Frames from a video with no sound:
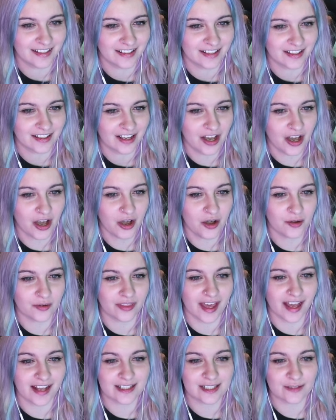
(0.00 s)
Oh,
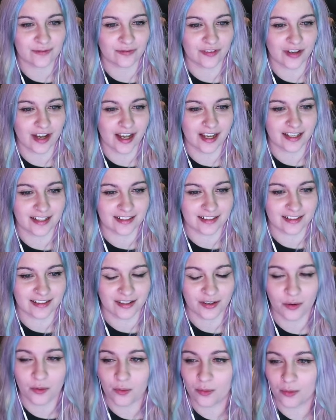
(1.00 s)
that's fun.
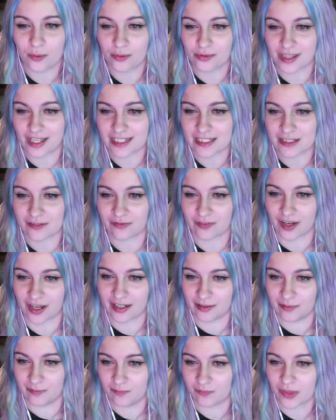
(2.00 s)
Oh, that's
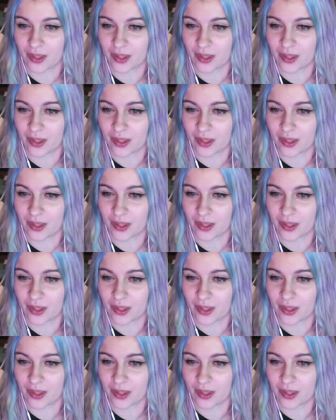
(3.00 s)
fun.